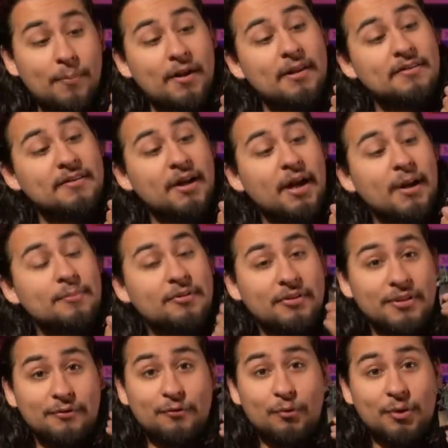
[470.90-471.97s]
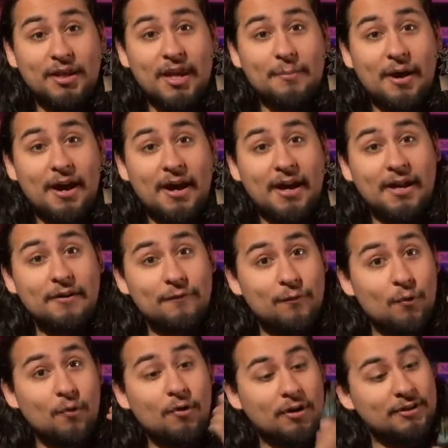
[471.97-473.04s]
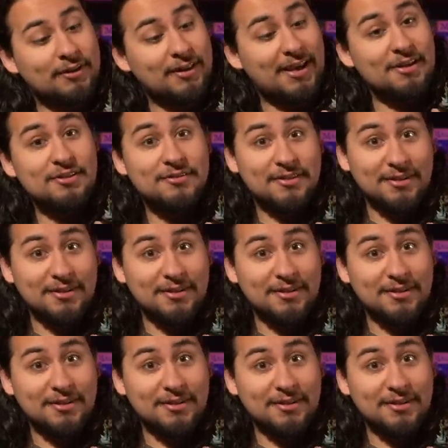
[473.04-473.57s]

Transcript: But it's time to leave 40k behind for a little Age of